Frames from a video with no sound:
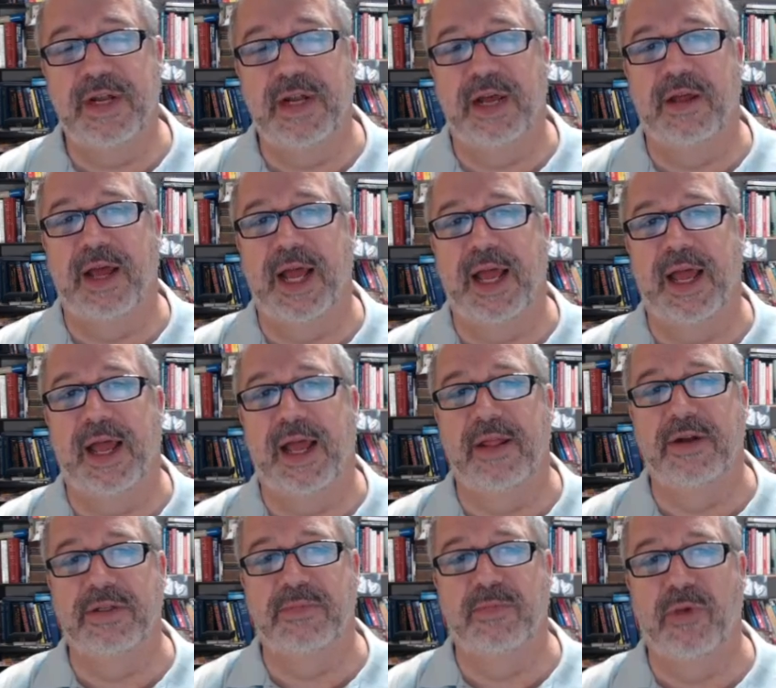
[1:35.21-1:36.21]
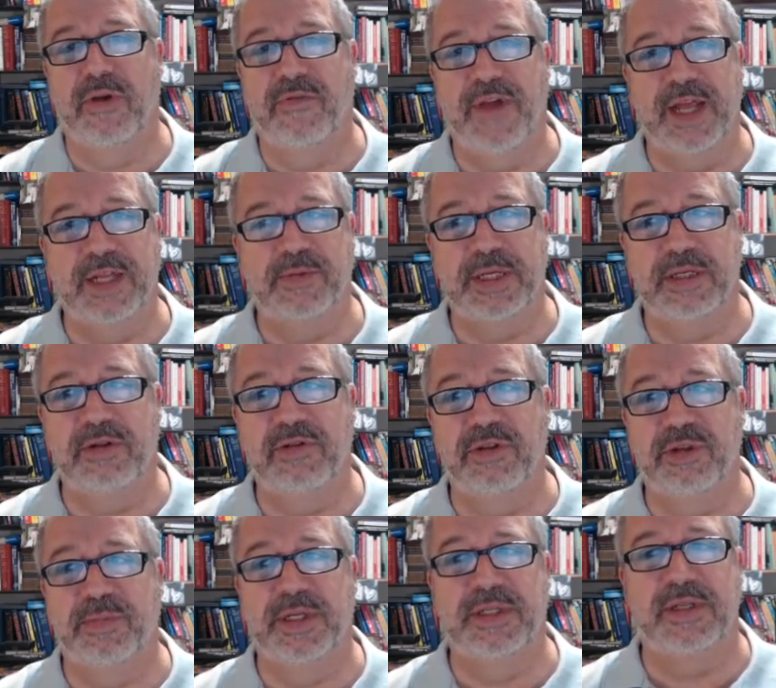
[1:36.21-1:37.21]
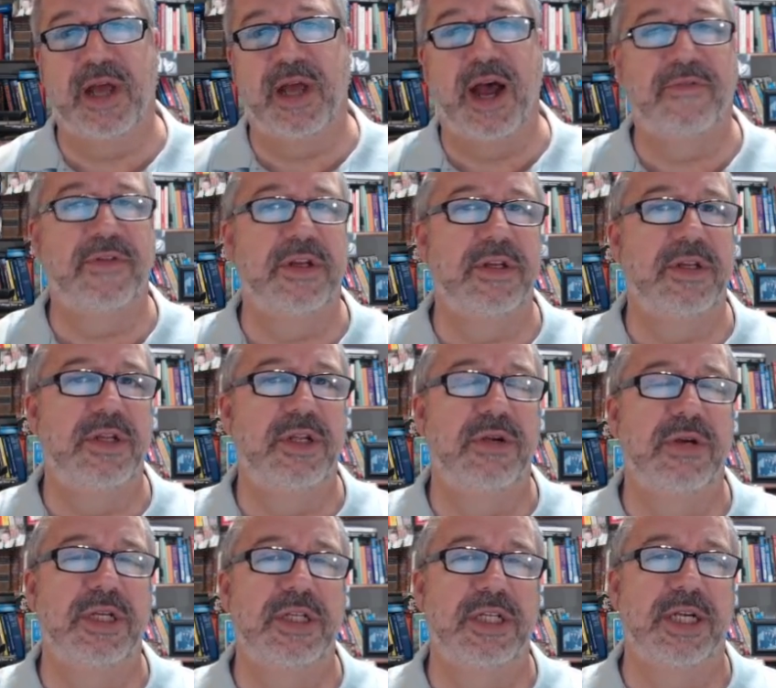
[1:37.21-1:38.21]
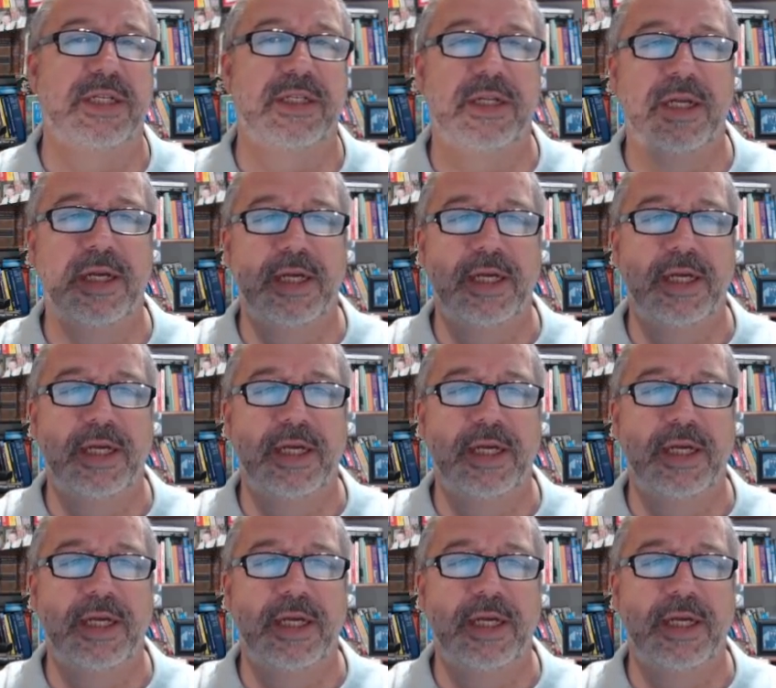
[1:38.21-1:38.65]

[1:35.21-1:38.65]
Now, I, there's more advanced ways to do this, but often you can just